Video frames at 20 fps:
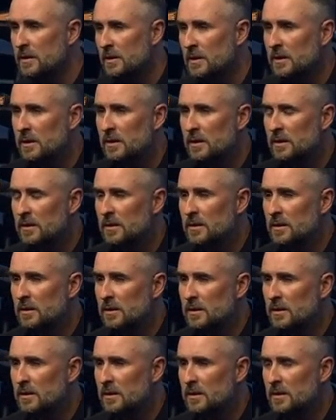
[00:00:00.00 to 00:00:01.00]

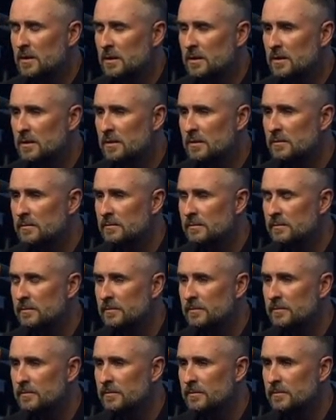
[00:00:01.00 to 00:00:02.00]

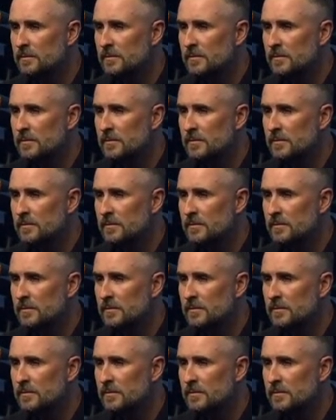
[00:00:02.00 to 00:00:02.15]
Nothing is said.